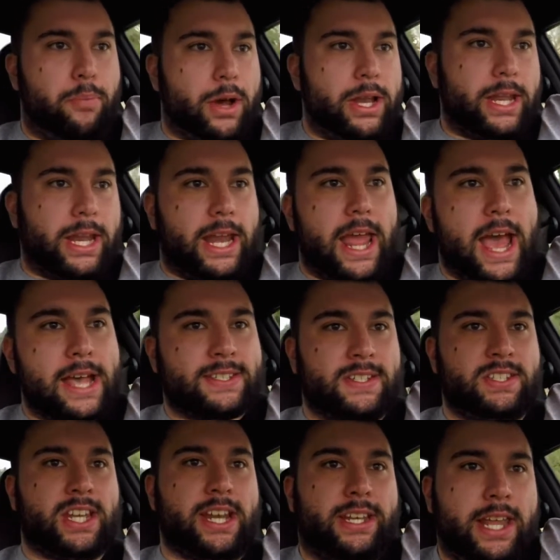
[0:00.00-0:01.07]
but it has a
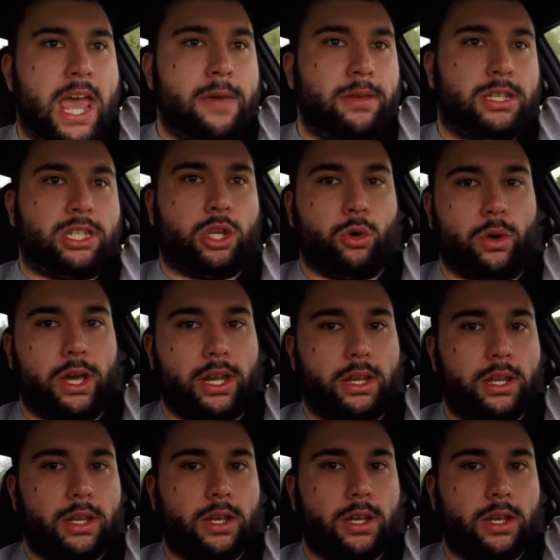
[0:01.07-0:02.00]
dynamic to it